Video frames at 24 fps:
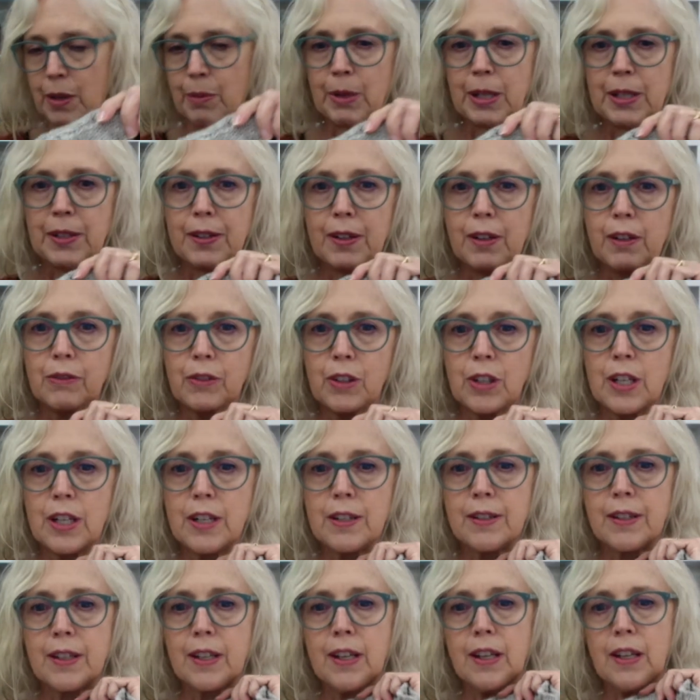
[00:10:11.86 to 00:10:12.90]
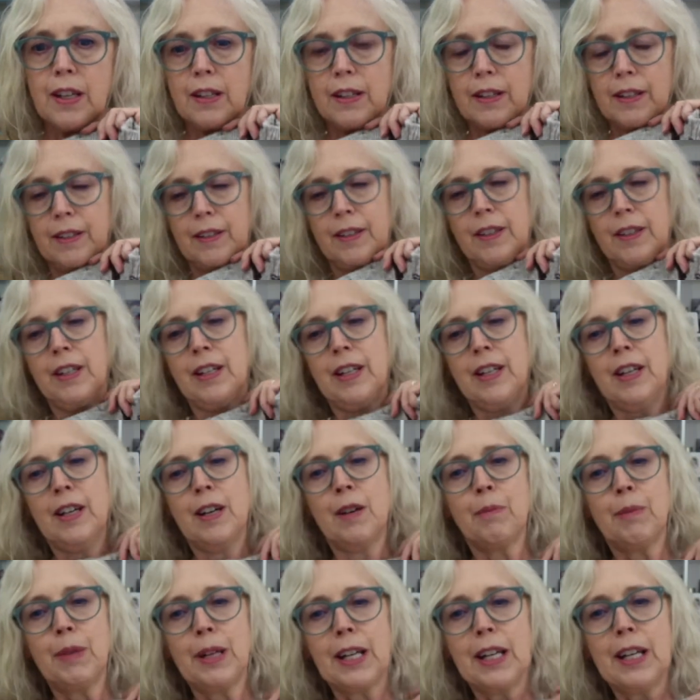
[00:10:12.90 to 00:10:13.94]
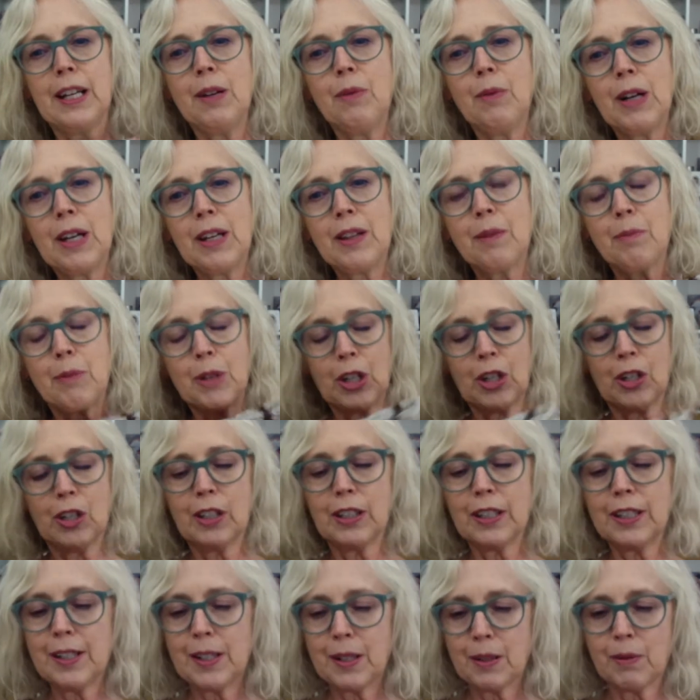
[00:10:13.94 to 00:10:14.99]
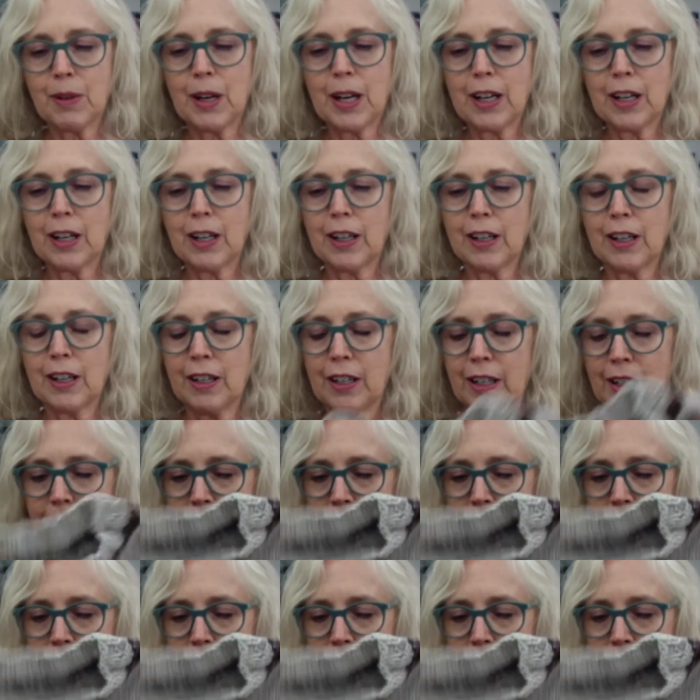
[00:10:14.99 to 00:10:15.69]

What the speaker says: myself crazy. But anyway, the Macaulay sweater,